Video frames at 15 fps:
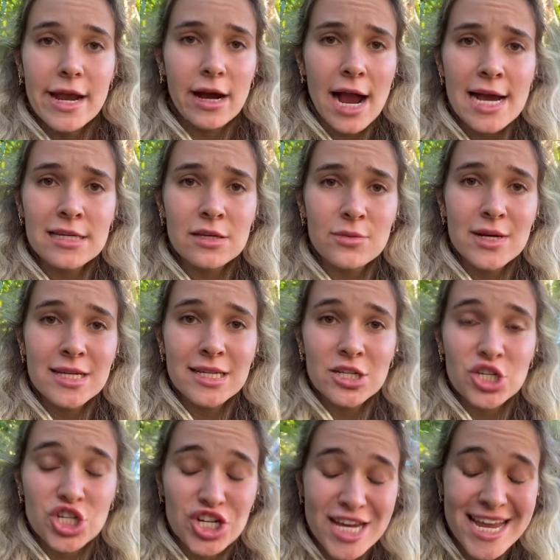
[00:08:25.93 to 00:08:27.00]
Now, guys, the reason
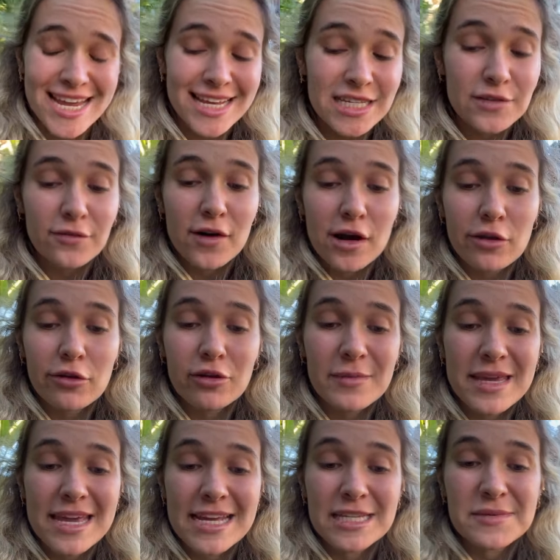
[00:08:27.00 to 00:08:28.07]
she is following
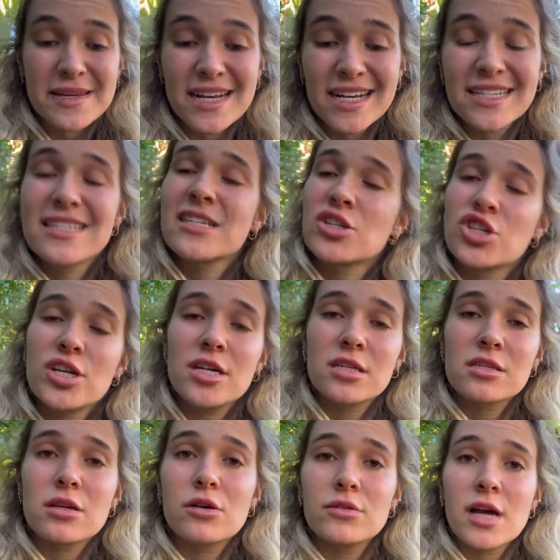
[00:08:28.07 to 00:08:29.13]
me is because since she is
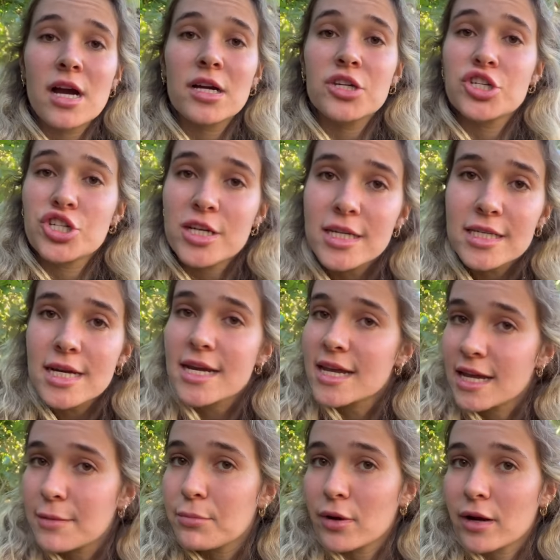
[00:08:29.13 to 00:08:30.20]
so young, she is going to
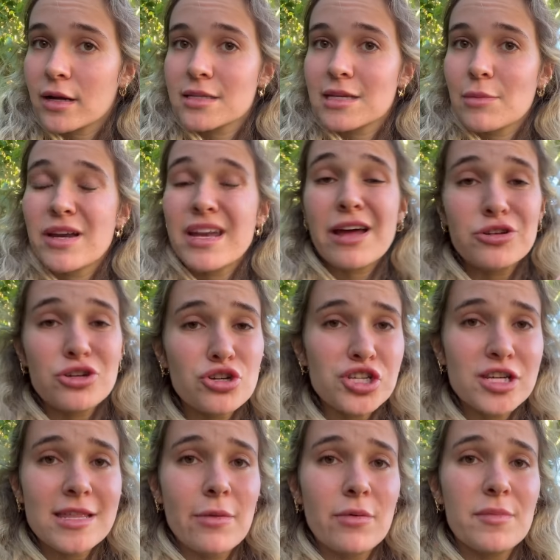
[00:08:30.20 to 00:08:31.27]
imprint on someone. Now, usually
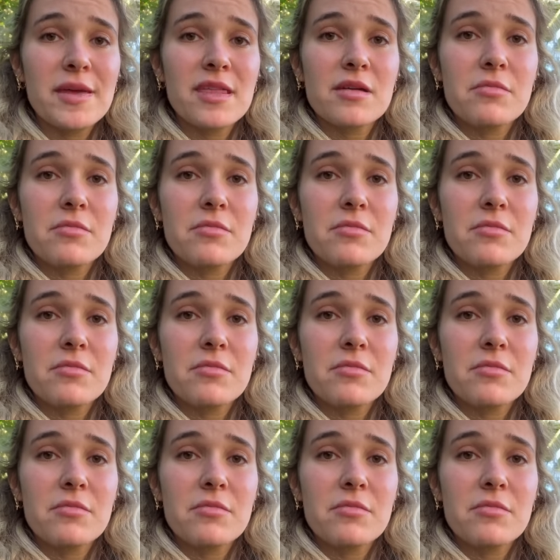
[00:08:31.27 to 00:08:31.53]
that would be the